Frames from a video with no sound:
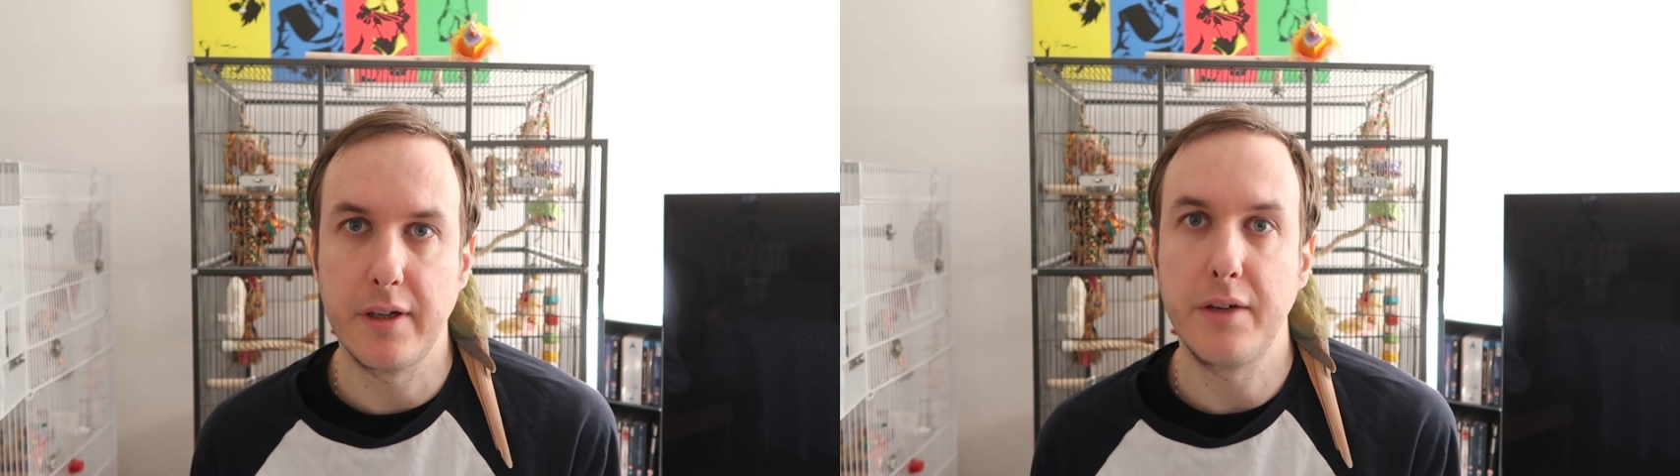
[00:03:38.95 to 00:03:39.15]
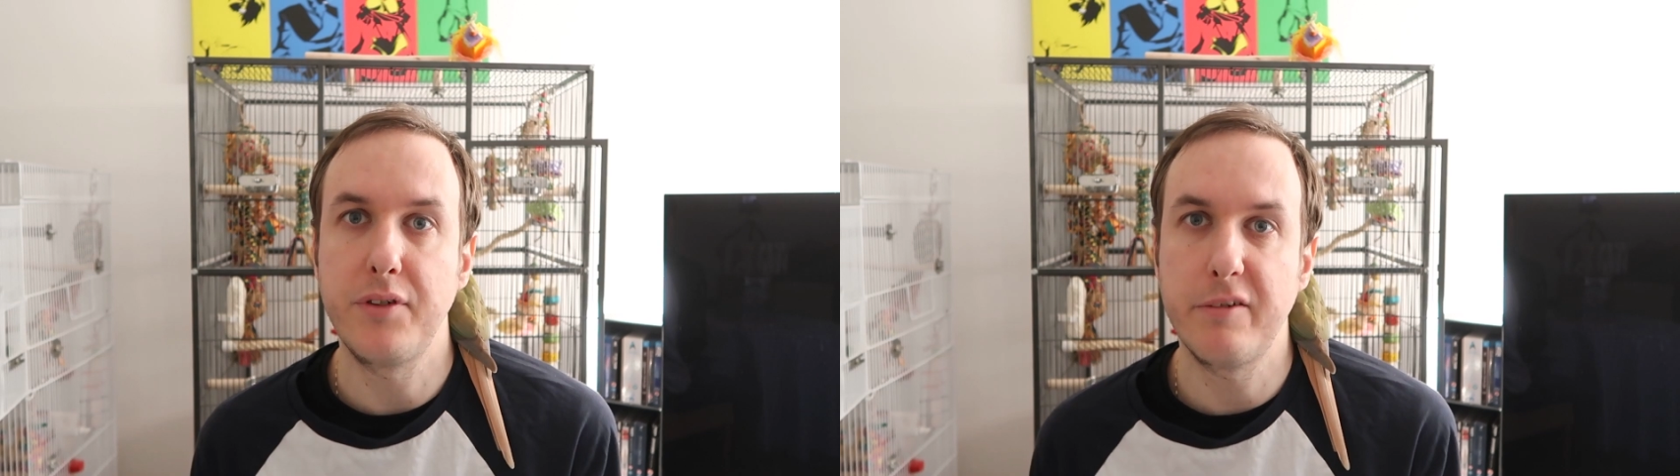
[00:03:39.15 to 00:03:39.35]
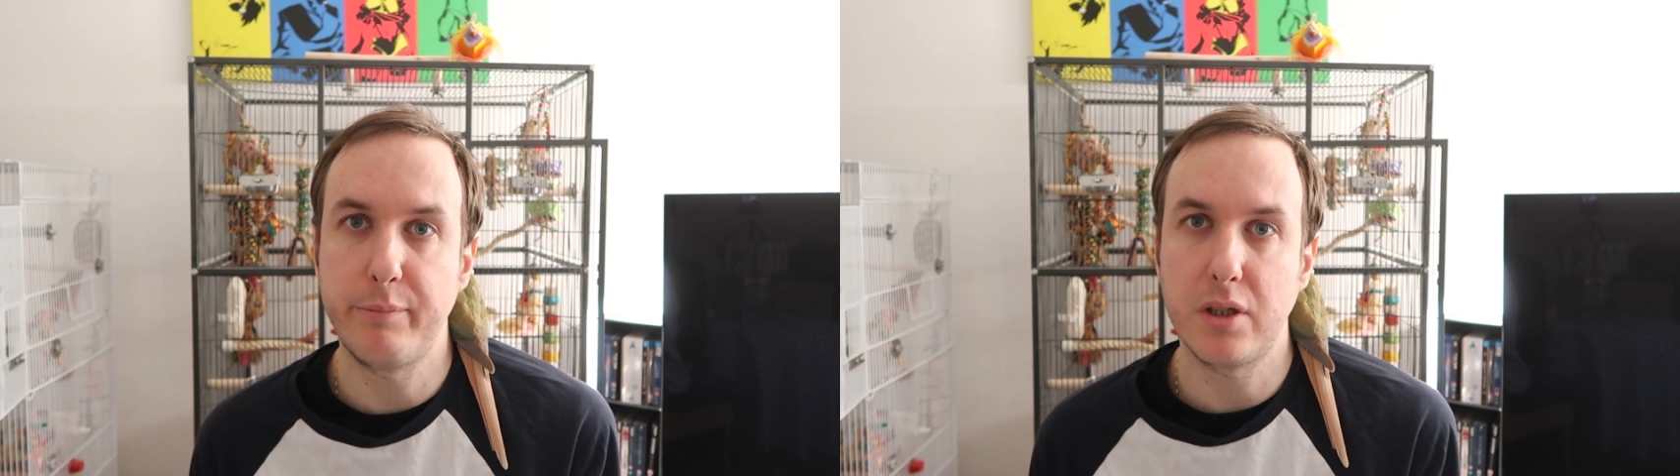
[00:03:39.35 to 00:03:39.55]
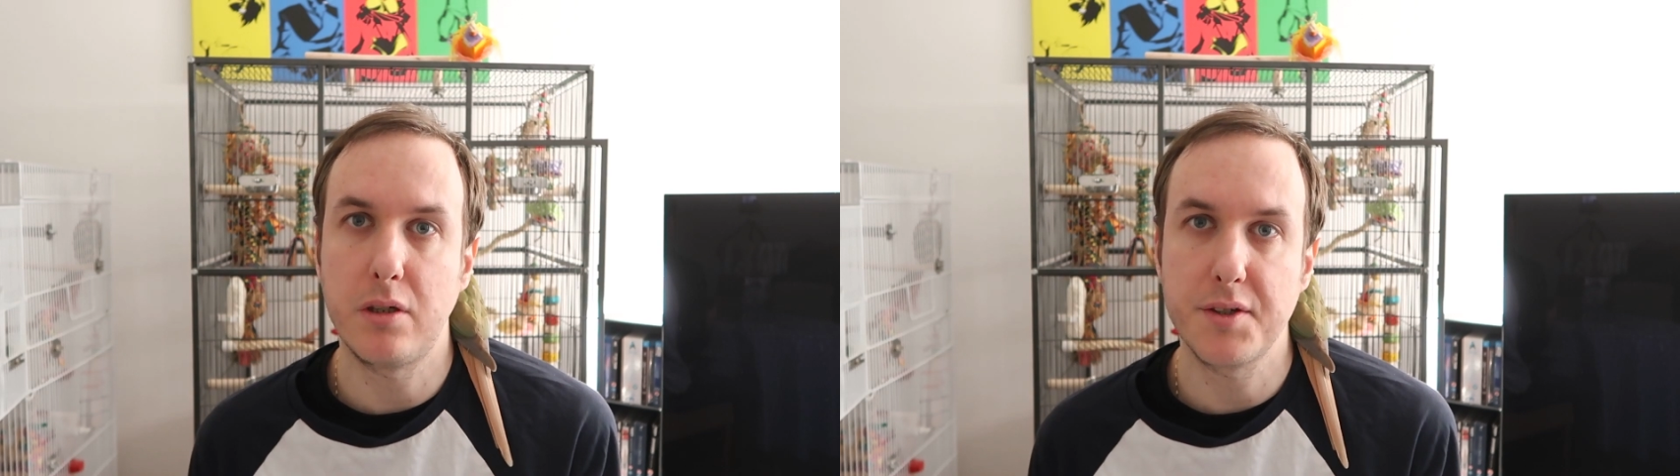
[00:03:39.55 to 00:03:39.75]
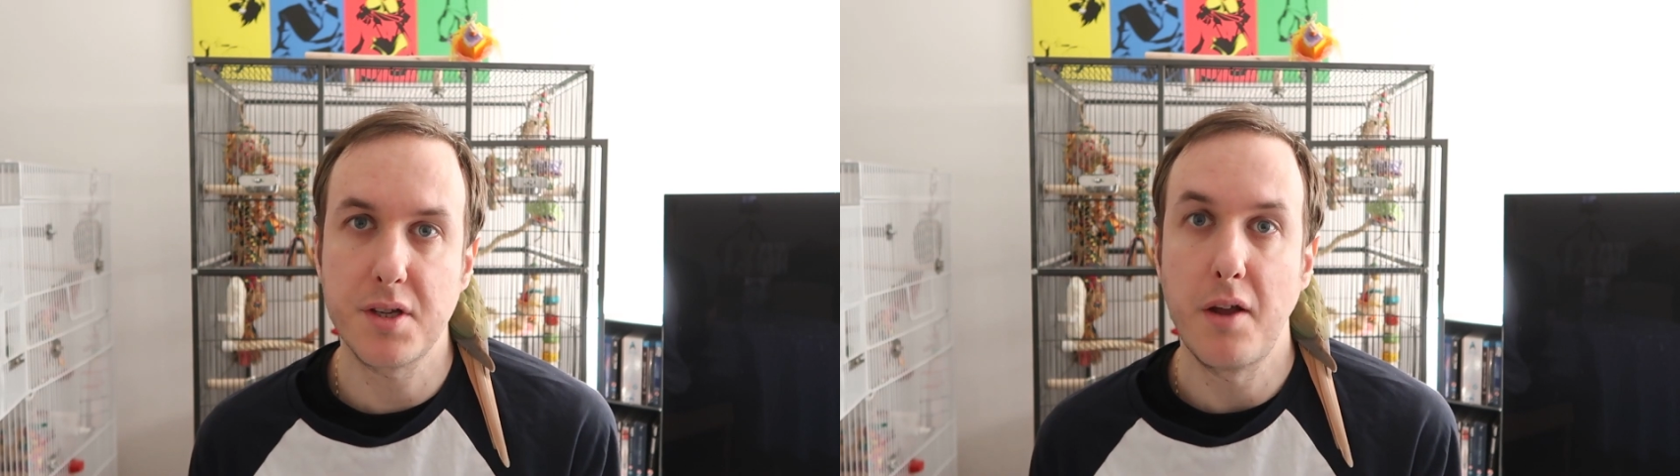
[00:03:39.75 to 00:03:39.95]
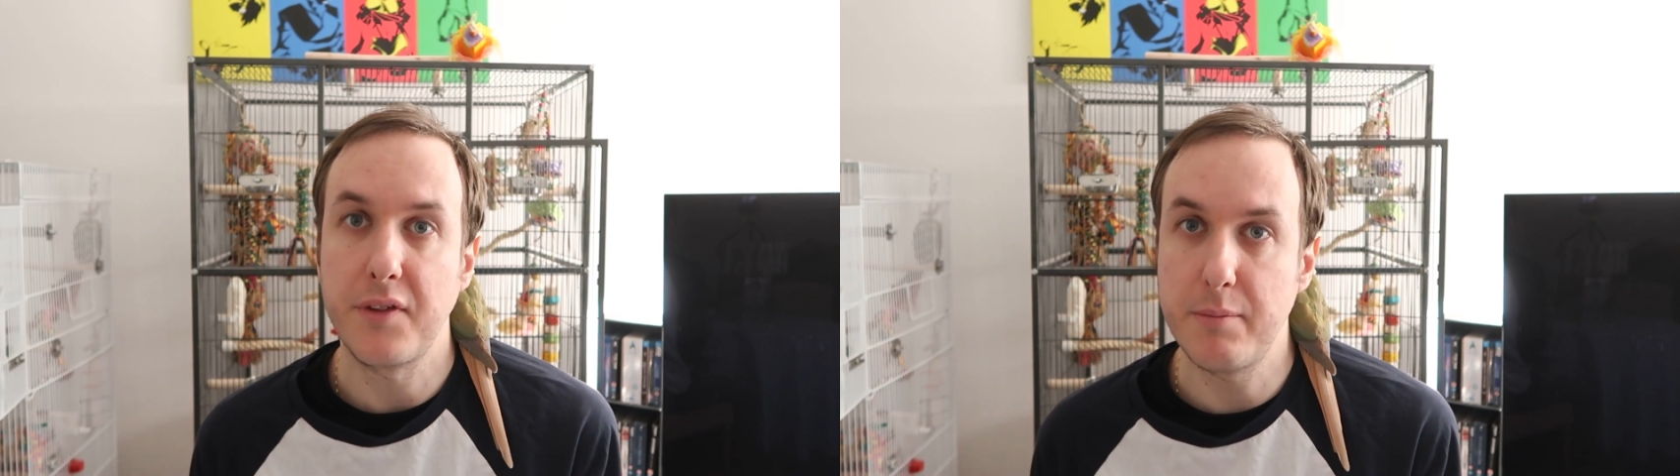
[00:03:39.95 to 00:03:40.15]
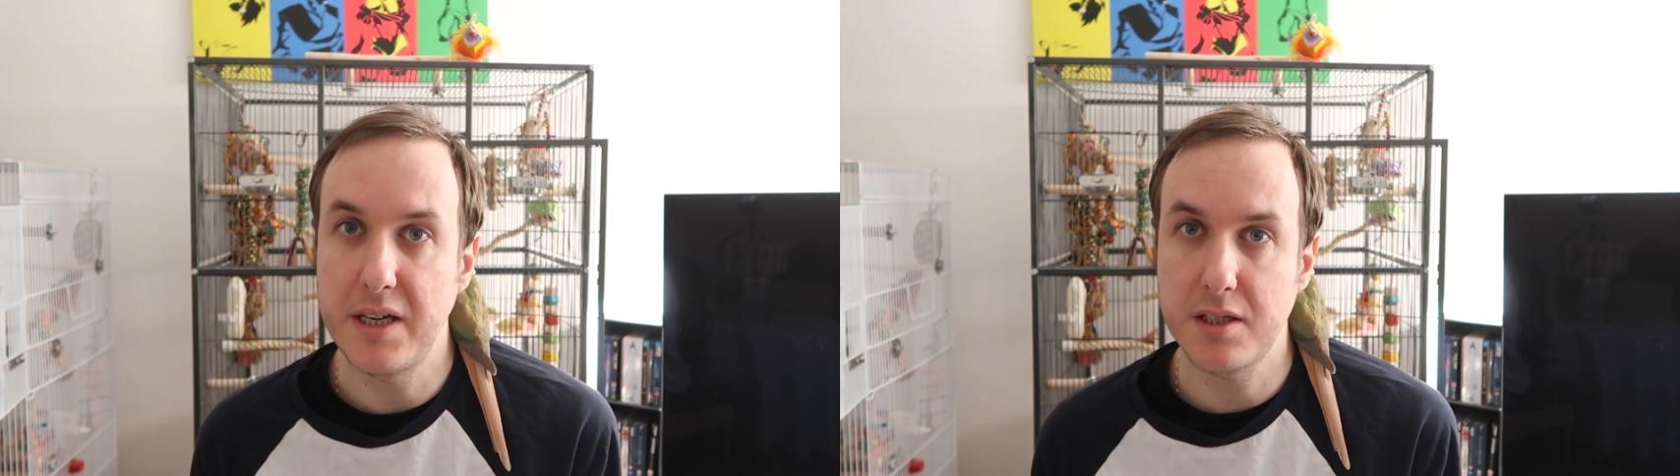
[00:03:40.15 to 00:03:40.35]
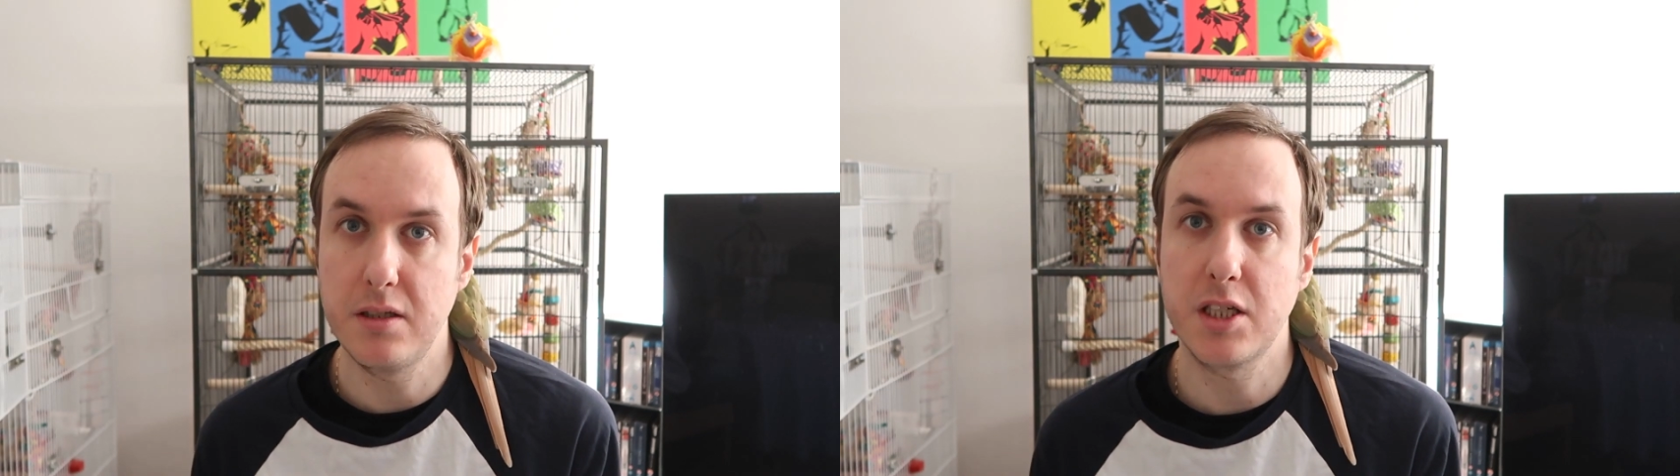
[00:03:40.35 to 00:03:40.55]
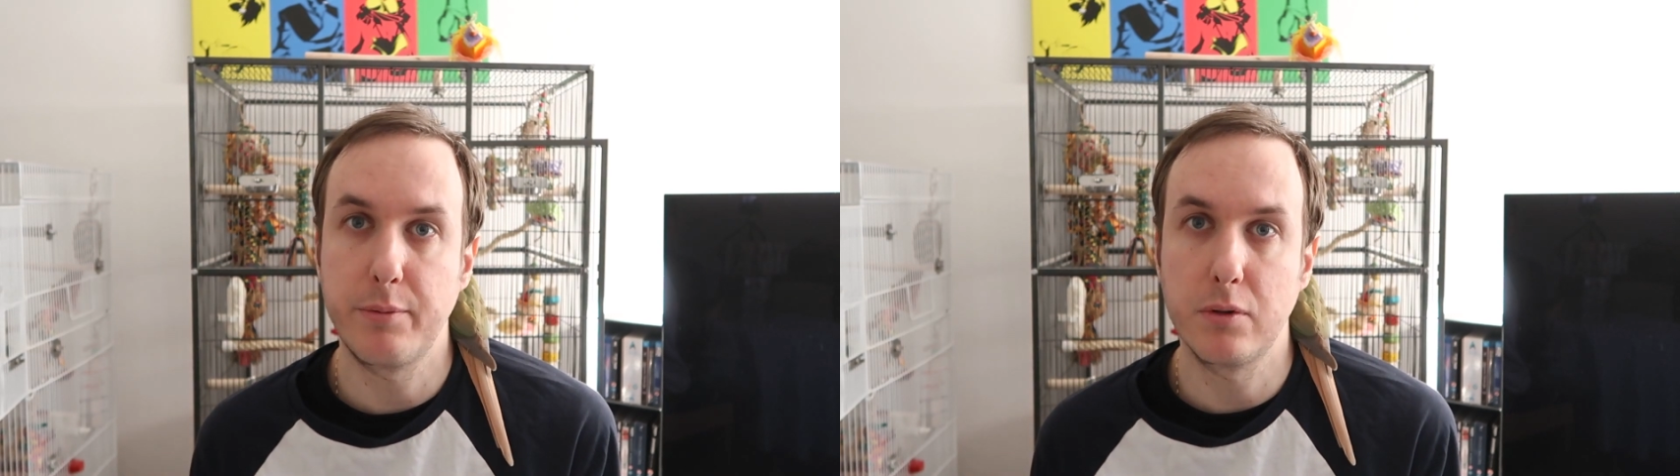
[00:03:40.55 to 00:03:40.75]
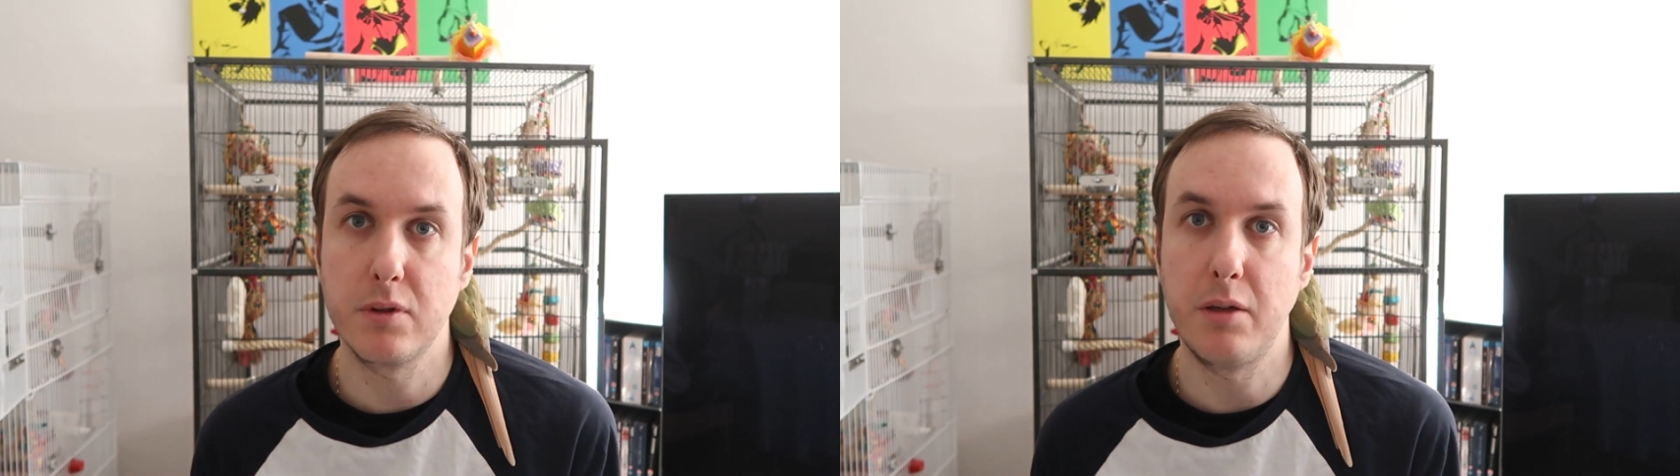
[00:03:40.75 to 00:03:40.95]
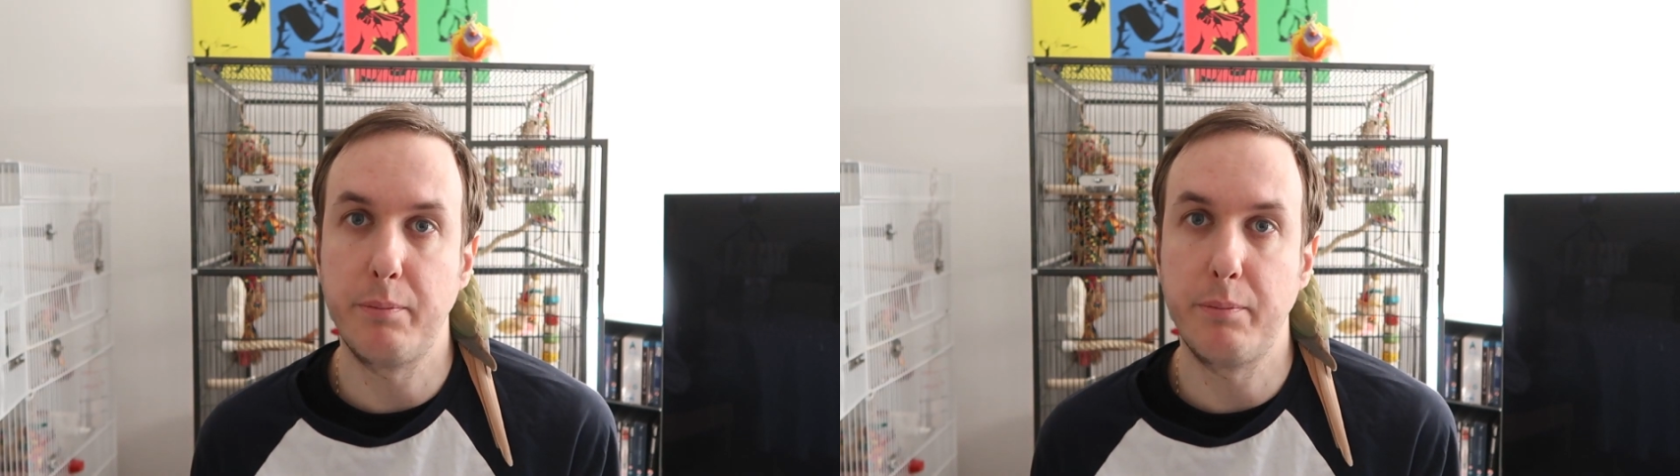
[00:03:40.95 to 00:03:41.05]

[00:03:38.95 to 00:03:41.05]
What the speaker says: If you have bars, they may still explore it,